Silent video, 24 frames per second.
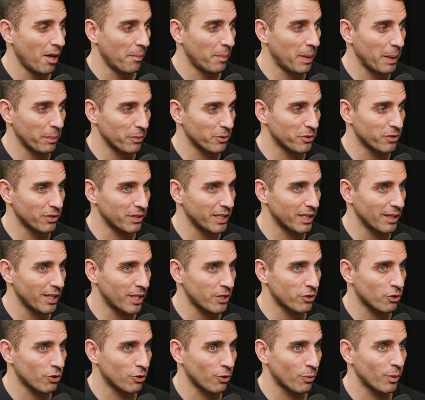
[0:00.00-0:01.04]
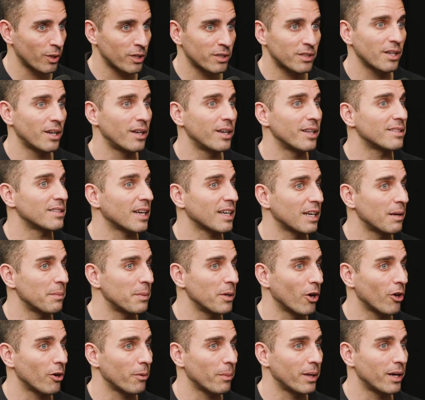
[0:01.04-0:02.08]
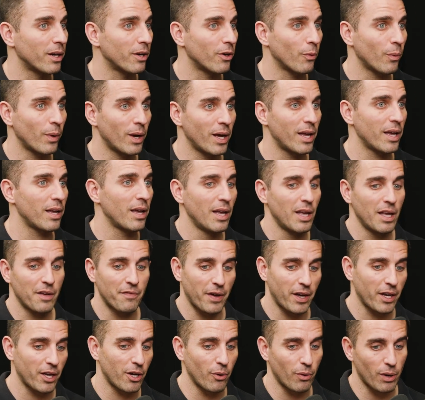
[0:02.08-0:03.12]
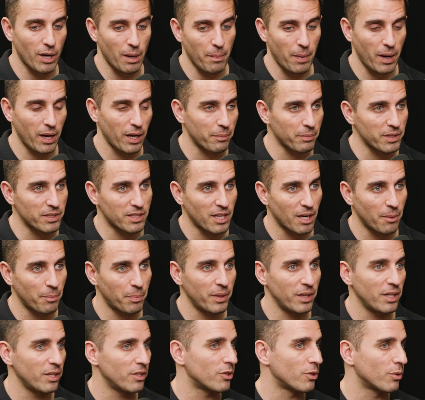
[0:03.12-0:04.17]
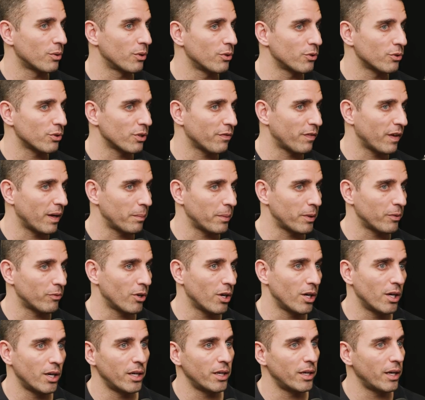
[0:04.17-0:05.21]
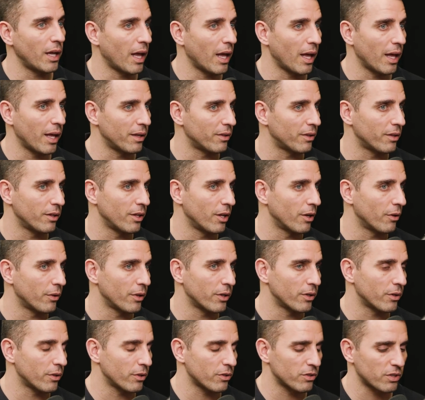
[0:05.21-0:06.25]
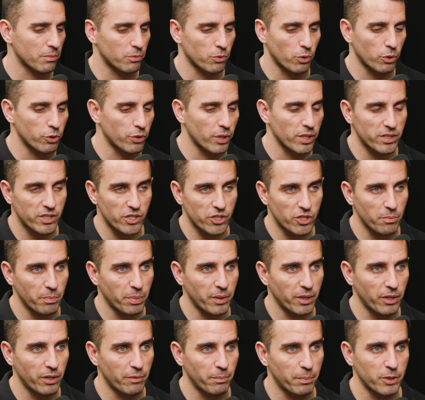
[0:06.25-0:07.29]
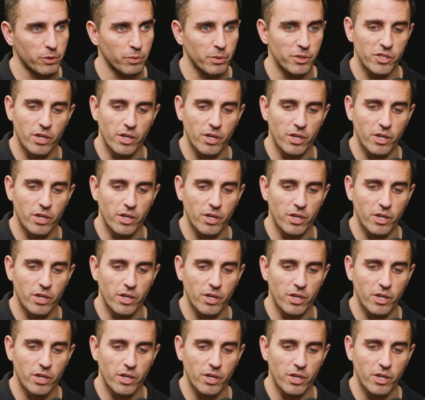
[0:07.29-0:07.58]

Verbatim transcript: people still need electrical work done it's not going to be automated away if i go and i buy up these companies who are usually family run and you know there, there's some sort of transition period between